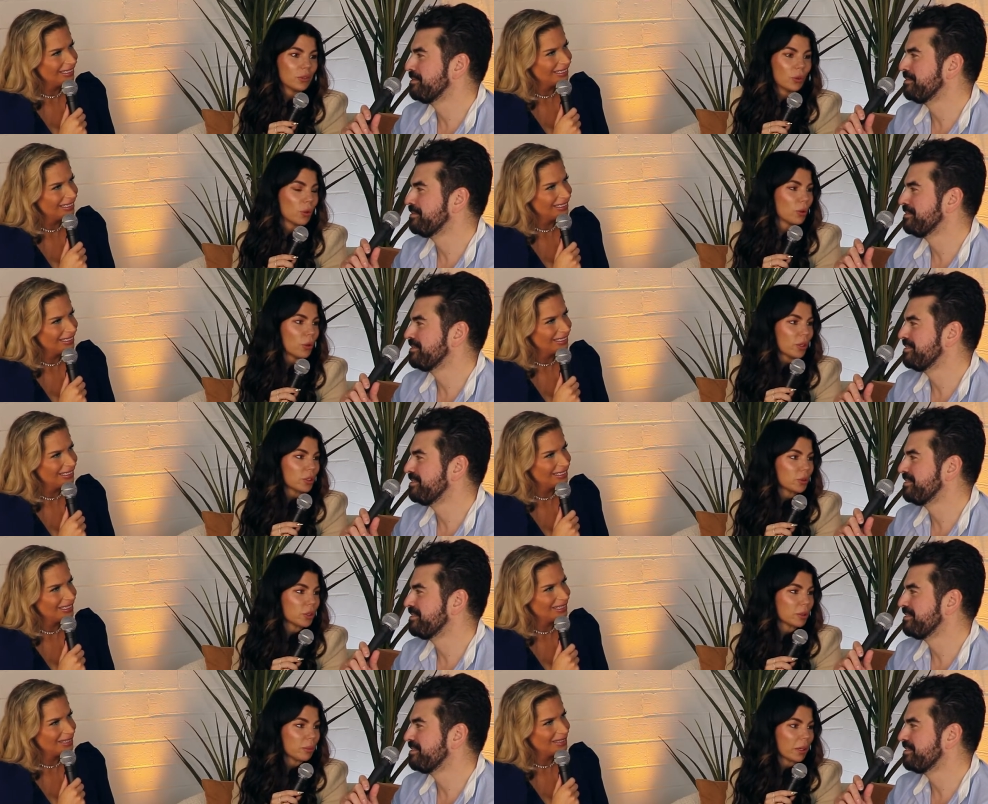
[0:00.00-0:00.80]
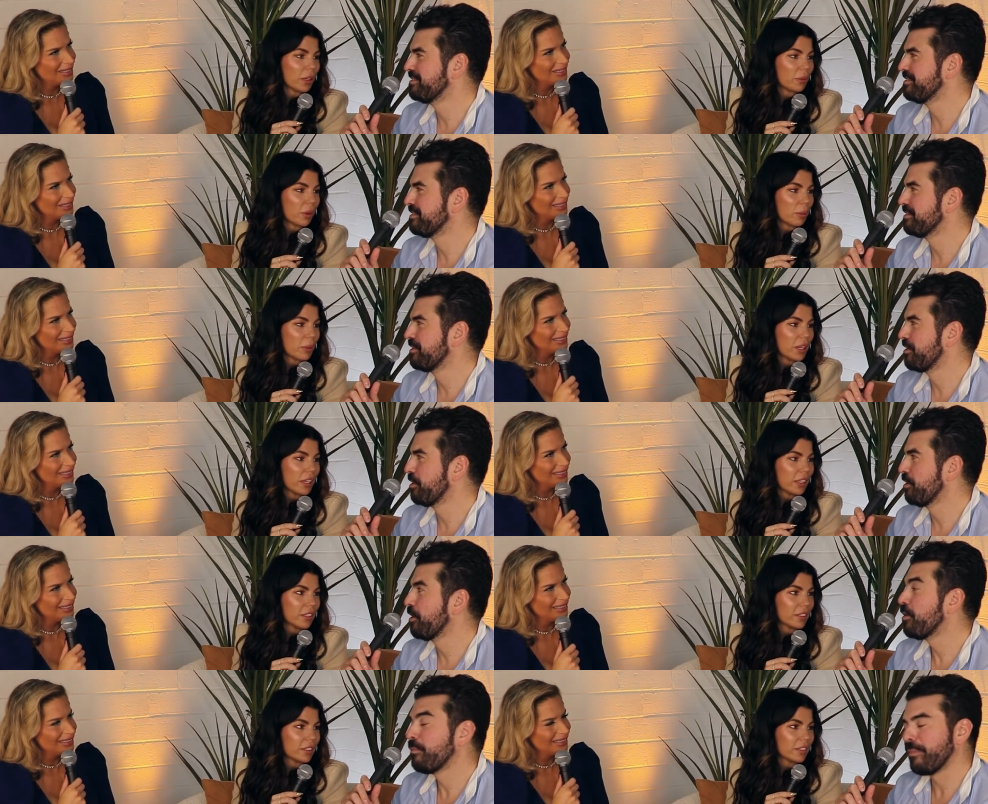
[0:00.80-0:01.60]
Speaker 1: Well, who else would it be?
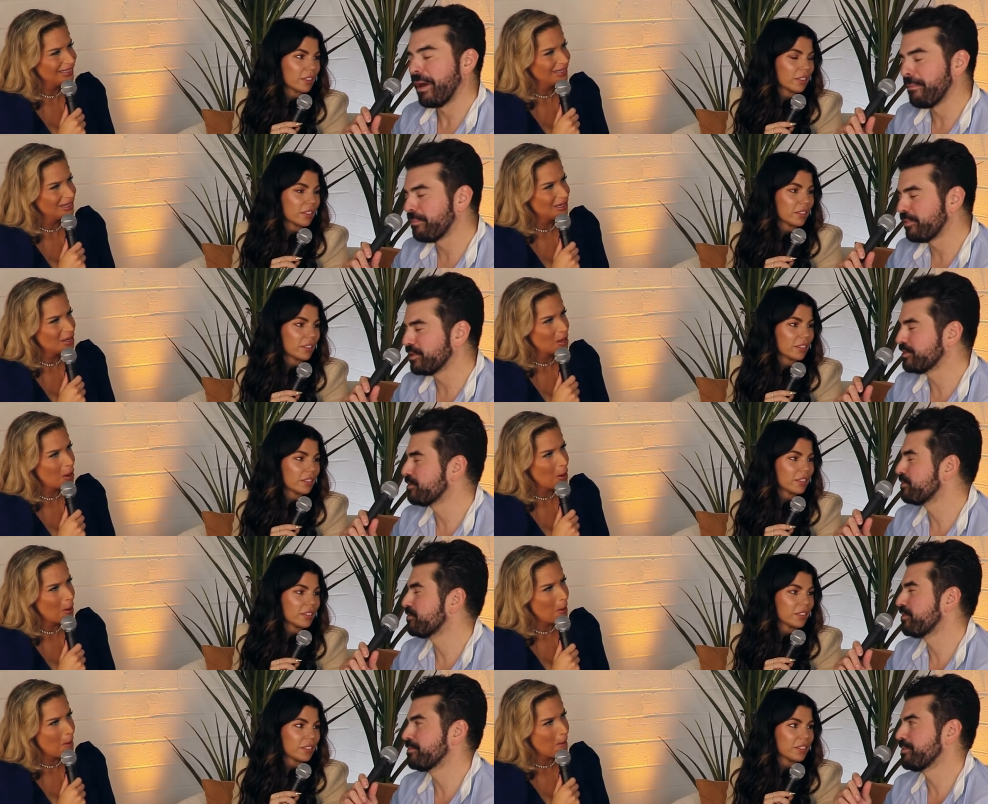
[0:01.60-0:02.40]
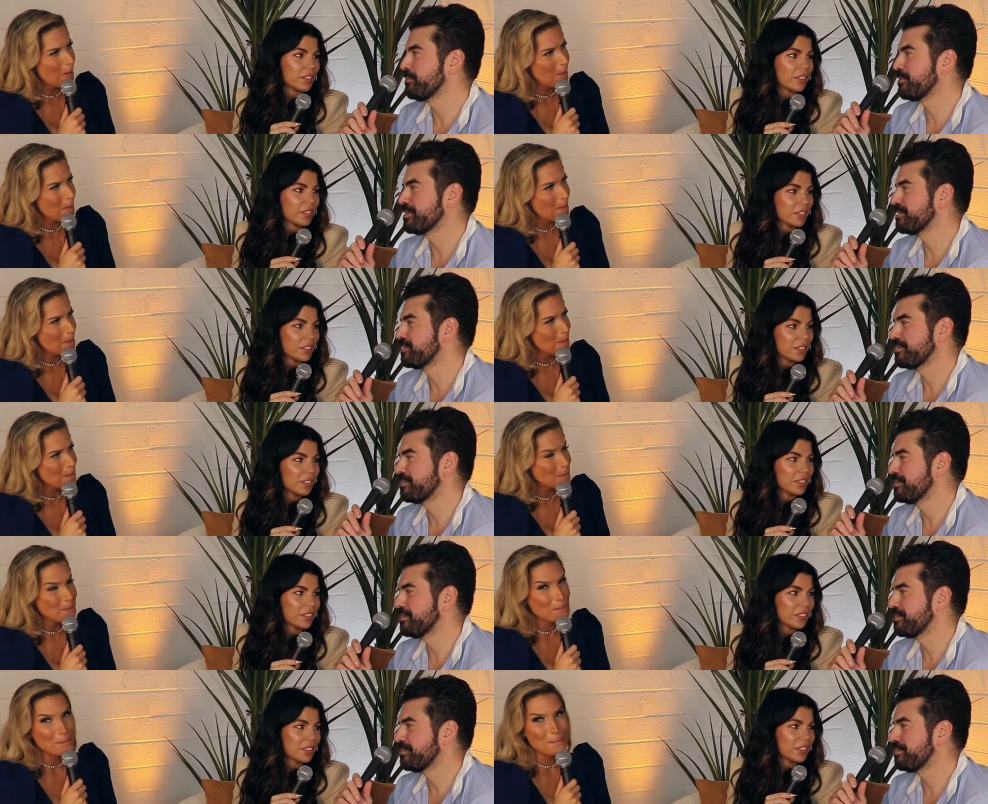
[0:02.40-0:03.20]
Remy?
Speaker 2: I'm pretty sure Remy
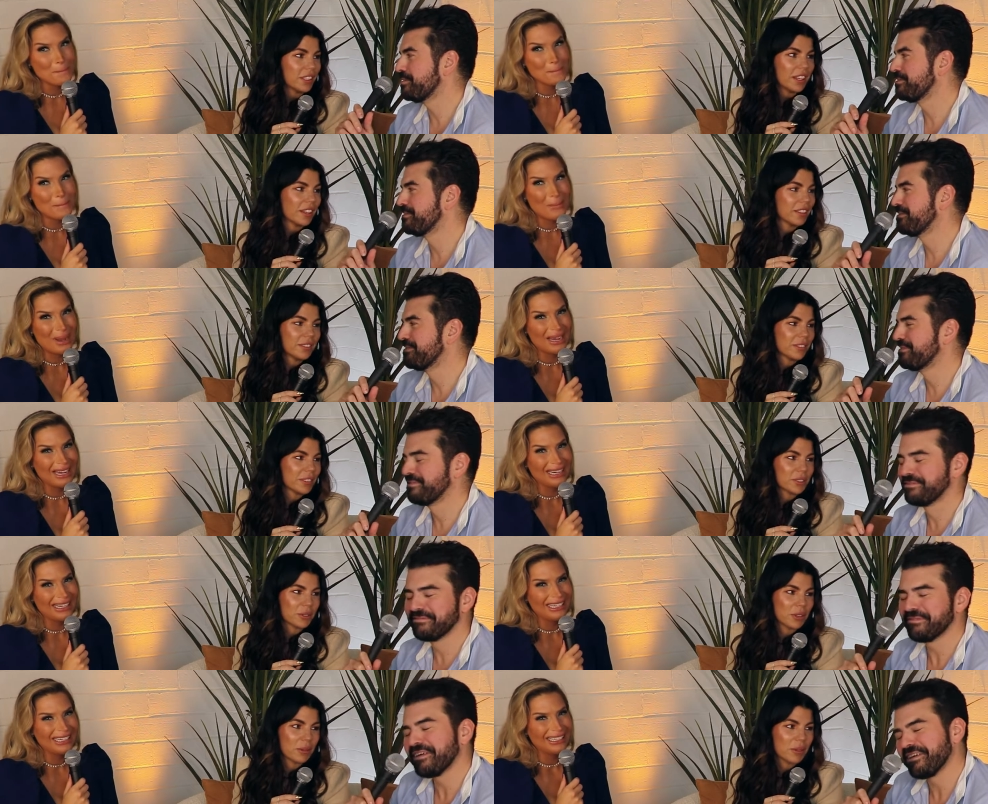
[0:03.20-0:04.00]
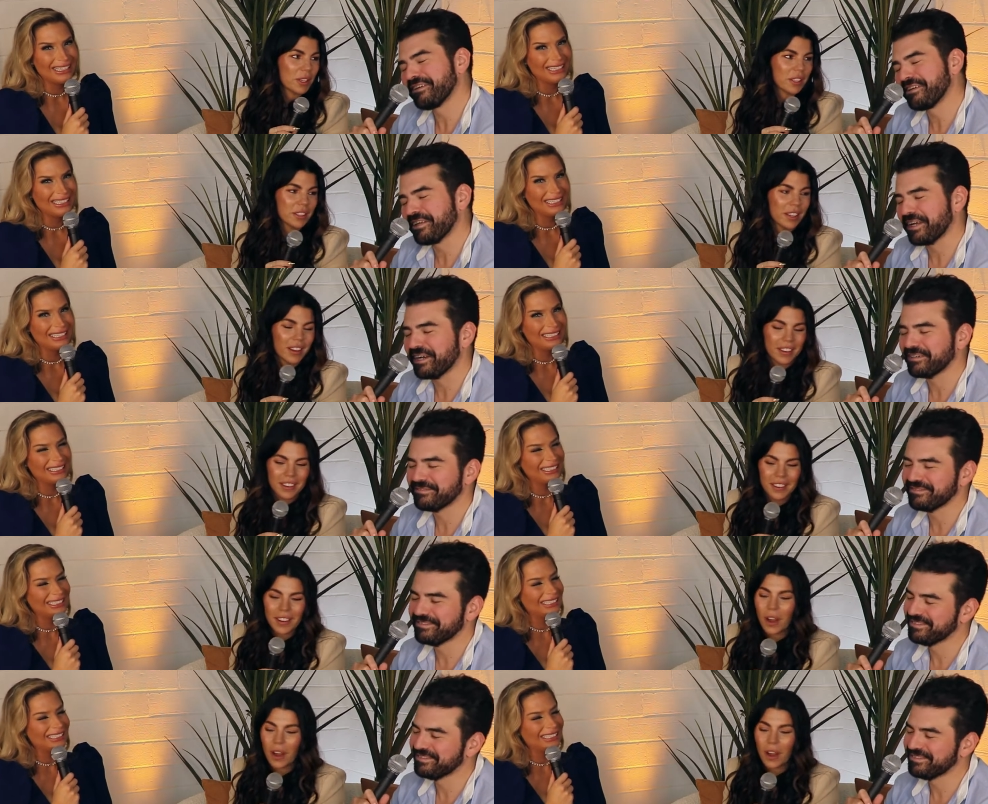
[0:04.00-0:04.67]
wasn't either. Yeah, it wasn't Remy. No,
Speaker 1: no. Yeah.